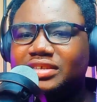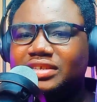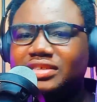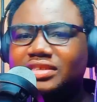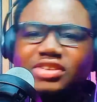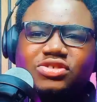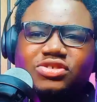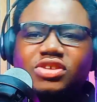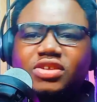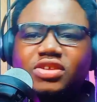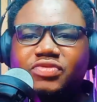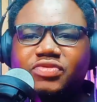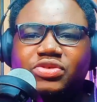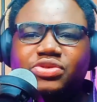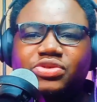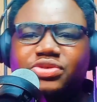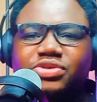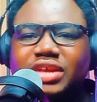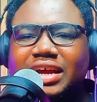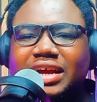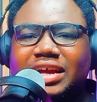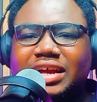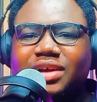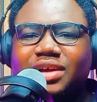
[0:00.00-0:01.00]
And so if you do
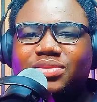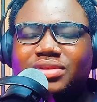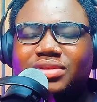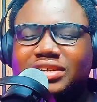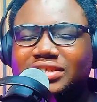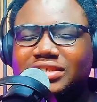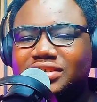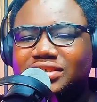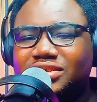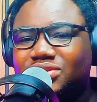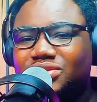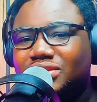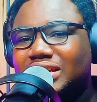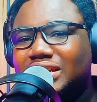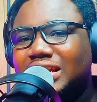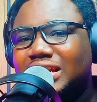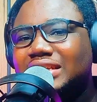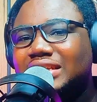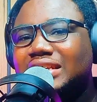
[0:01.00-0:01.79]
the calculations, to get